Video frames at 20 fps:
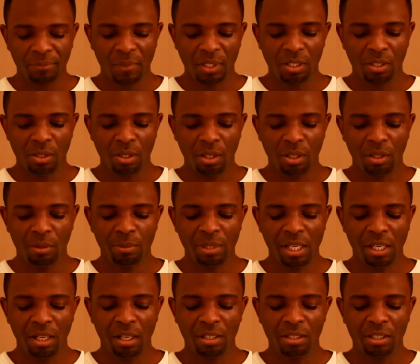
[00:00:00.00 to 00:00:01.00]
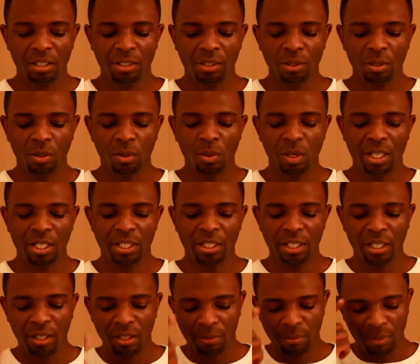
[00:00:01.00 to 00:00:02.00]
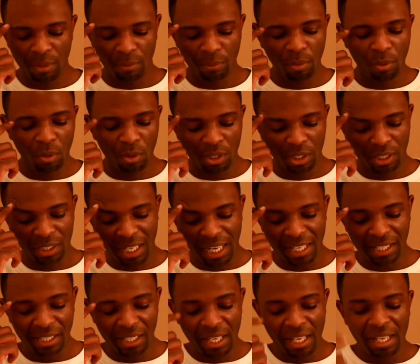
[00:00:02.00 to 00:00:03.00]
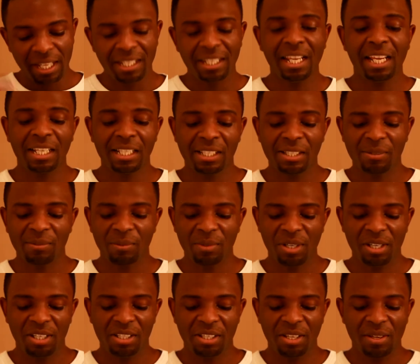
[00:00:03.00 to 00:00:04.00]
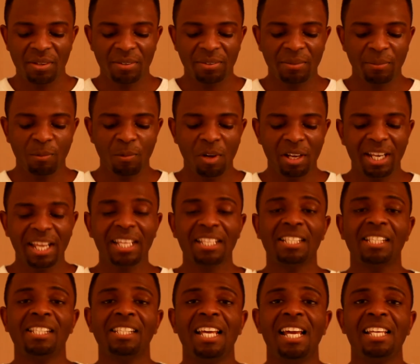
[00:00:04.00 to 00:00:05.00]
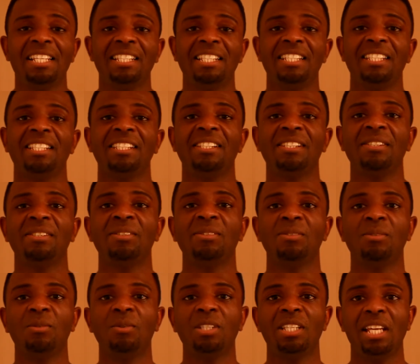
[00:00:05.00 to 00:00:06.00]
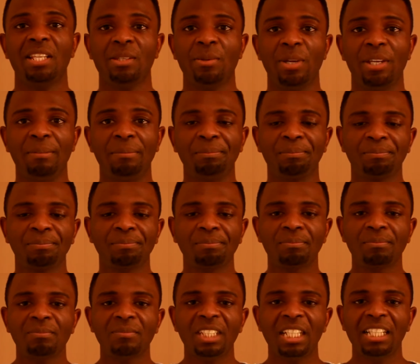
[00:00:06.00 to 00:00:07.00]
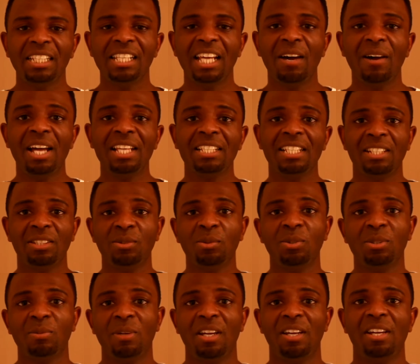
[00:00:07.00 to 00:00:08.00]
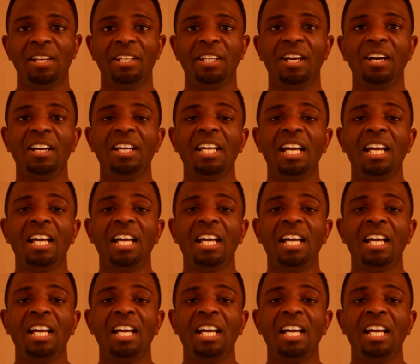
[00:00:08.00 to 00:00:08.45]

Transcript: So I hope that answers your question on portion size. Next was, what exercises was I doing? Now, as I talked about earlier,